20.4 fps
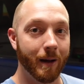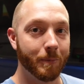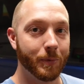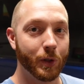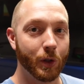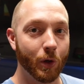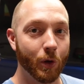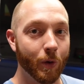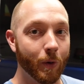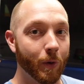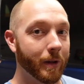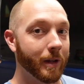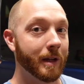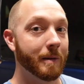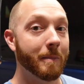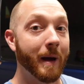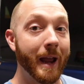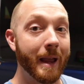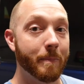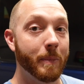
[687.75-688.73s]
So
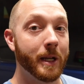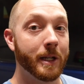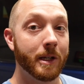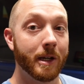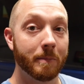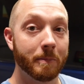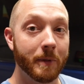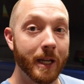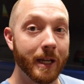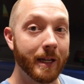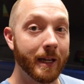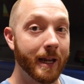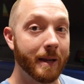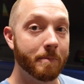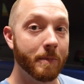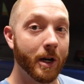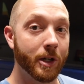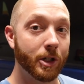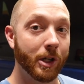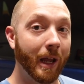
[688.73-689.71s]
in my opinion, I'm getting a
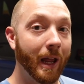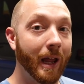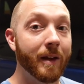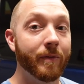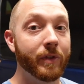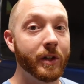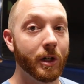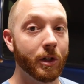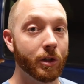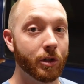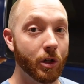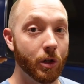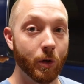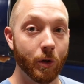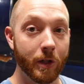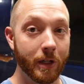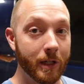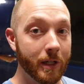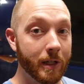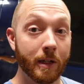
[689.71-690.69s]
much heavier
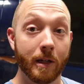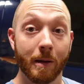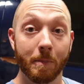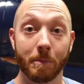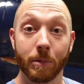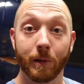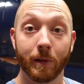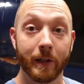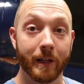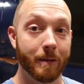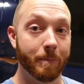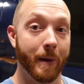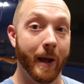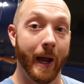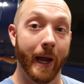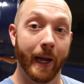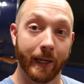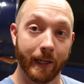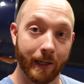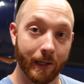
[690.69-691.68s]
duty complete
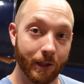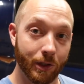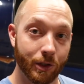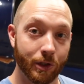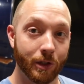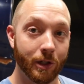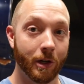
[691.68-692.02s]
package.